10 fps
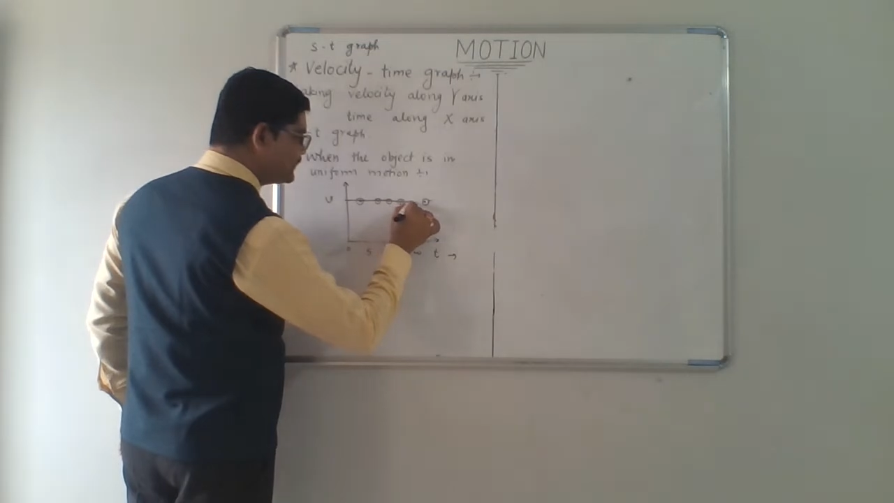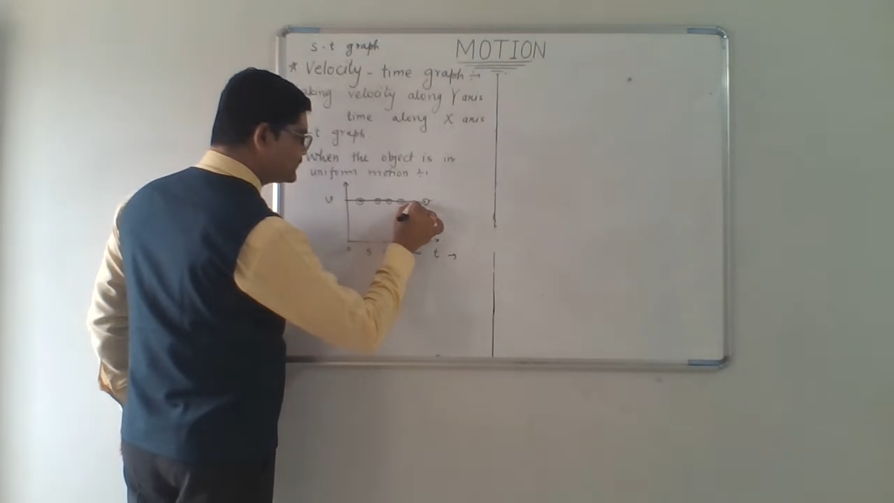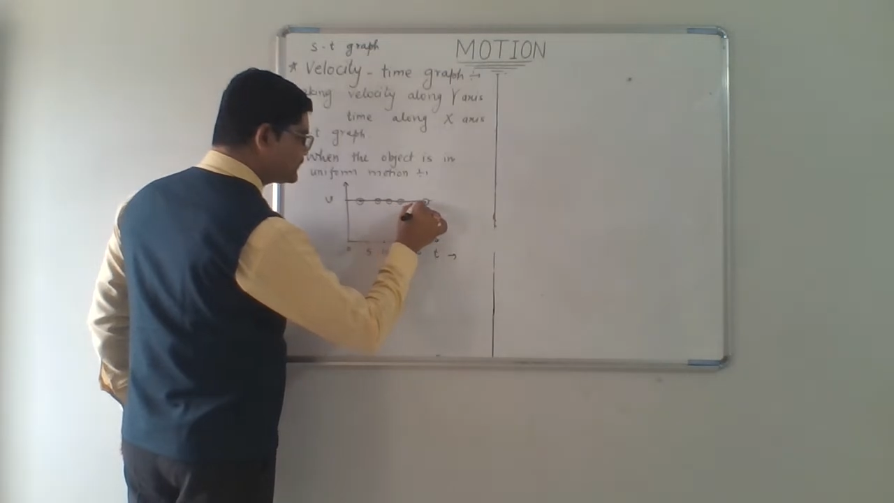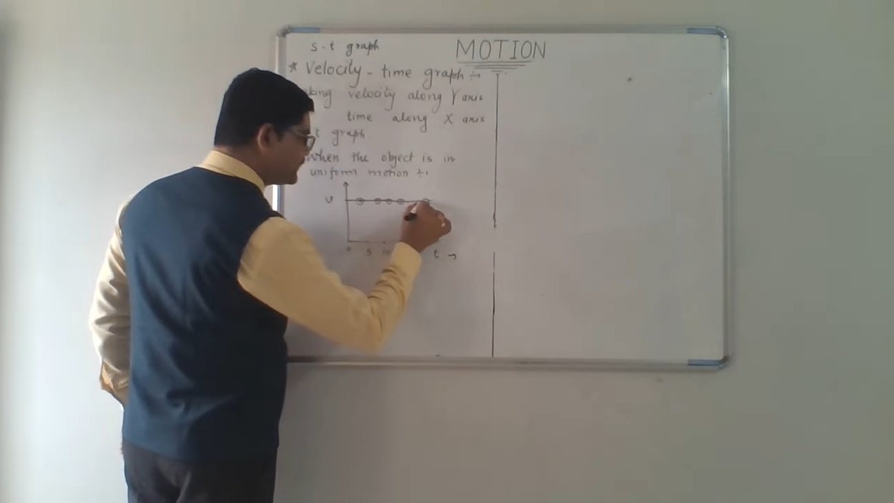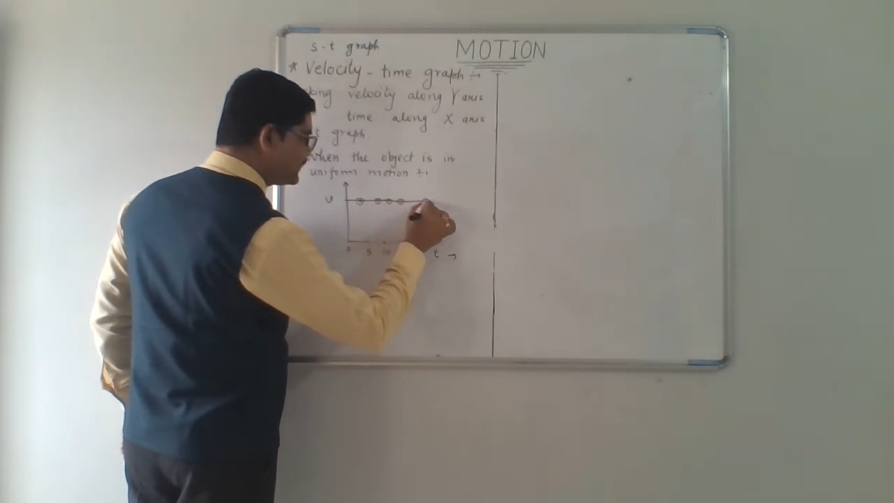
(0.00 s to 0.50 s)
a
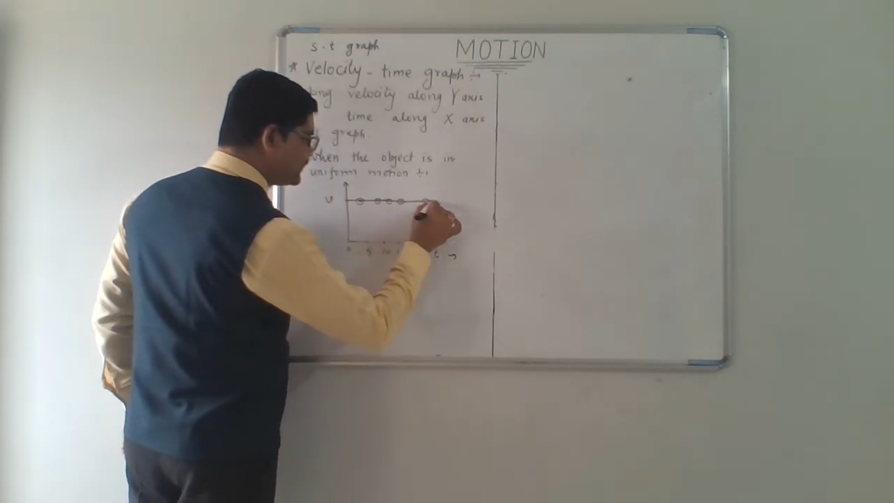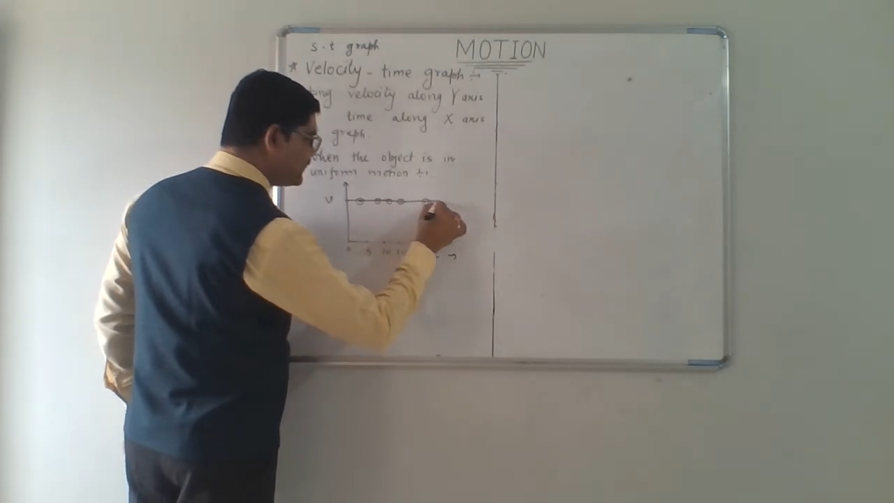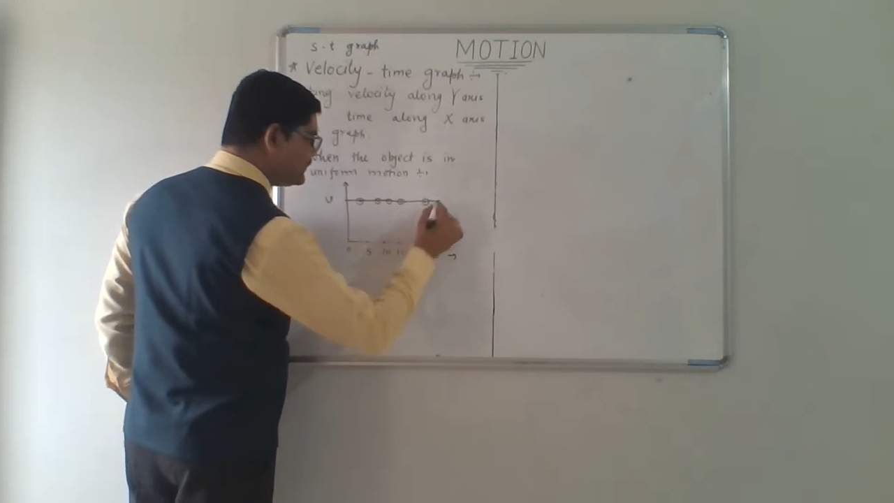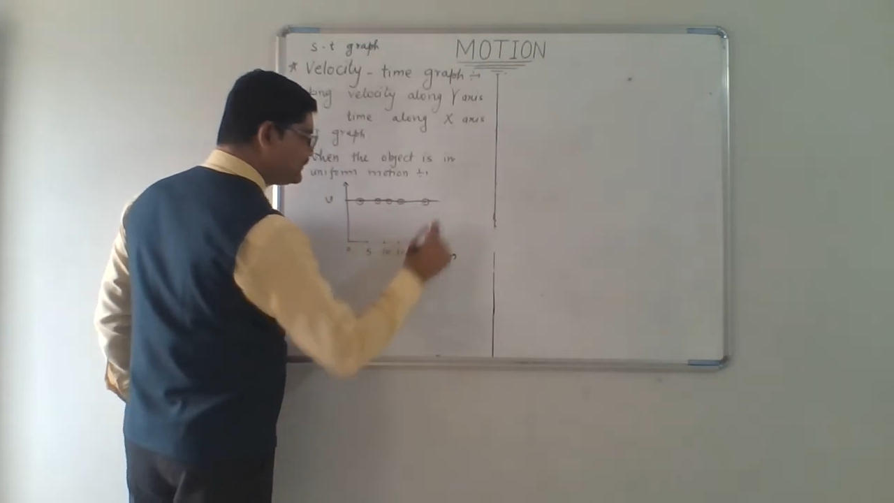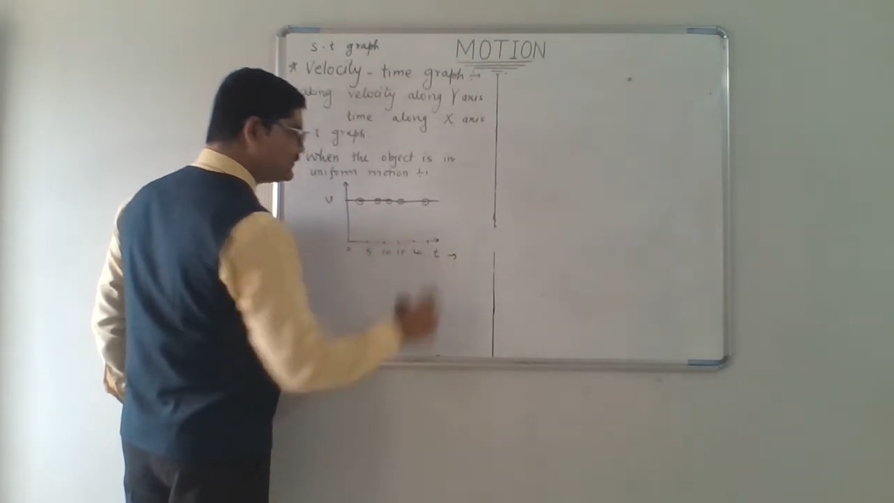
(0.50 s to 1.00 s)
straight
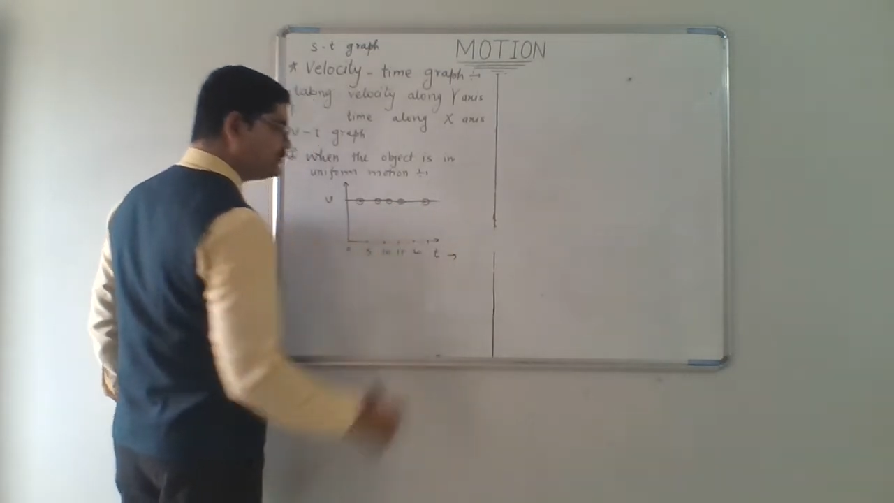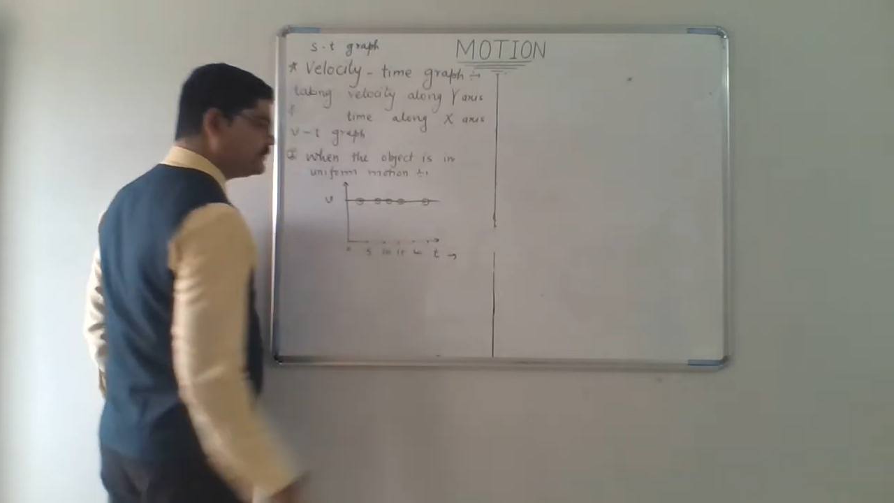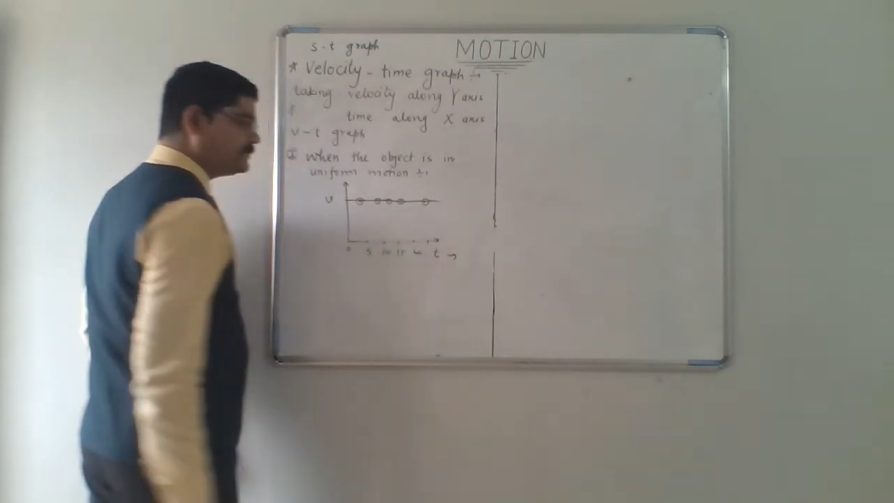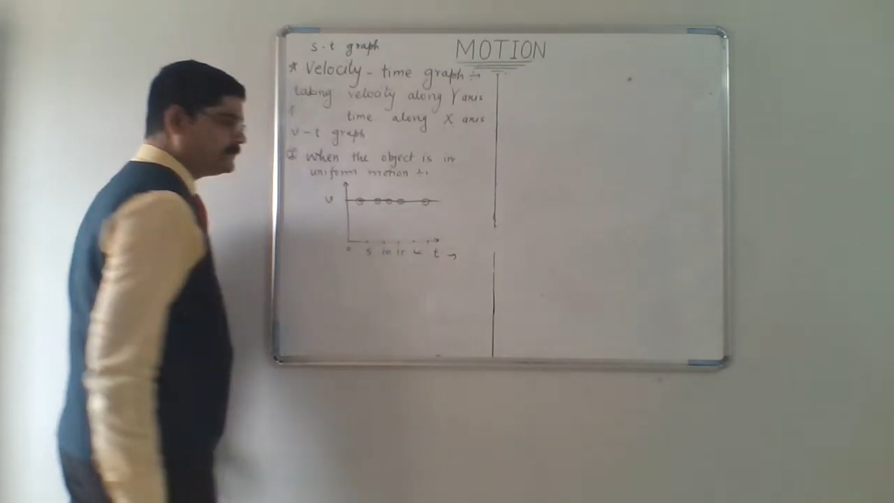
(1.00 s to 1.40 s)
line